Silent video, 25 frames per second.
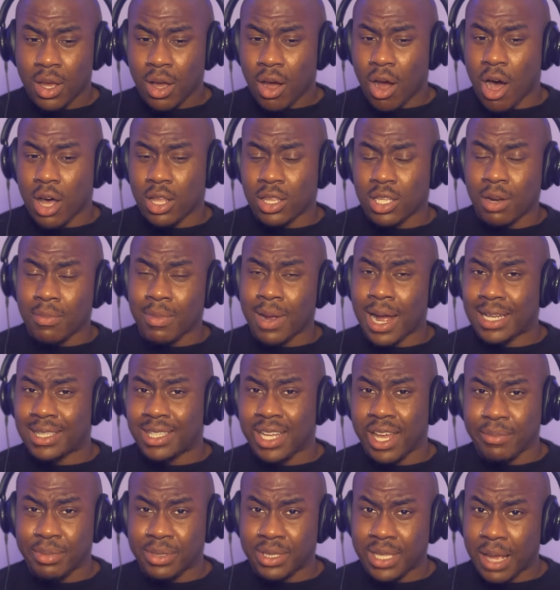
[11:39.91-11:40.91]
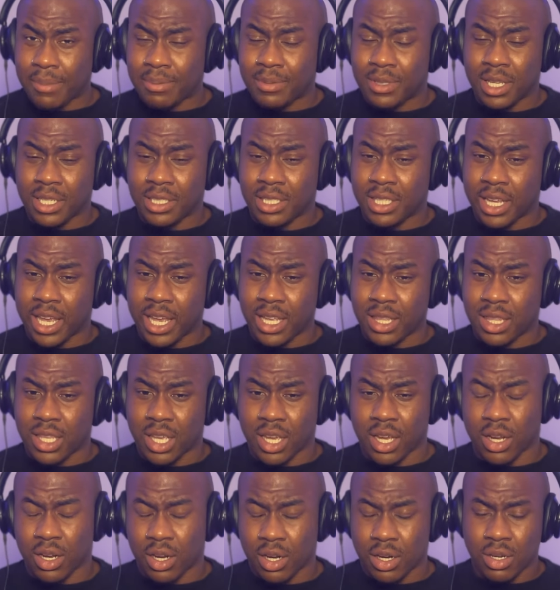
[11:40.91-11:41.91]
All of them goddamn steps just to get
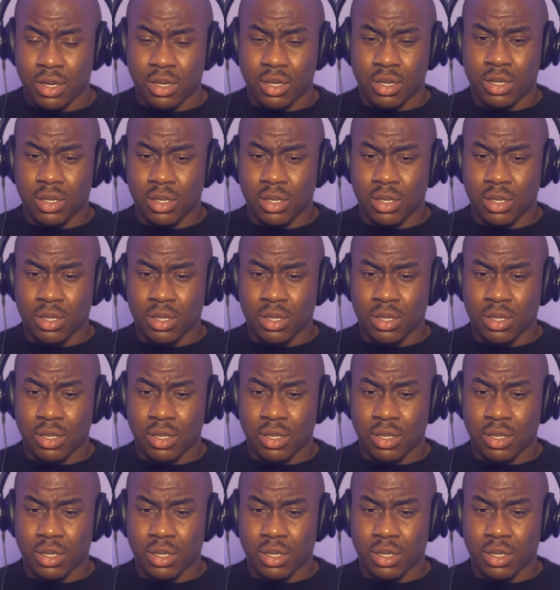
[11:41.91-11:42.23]
there.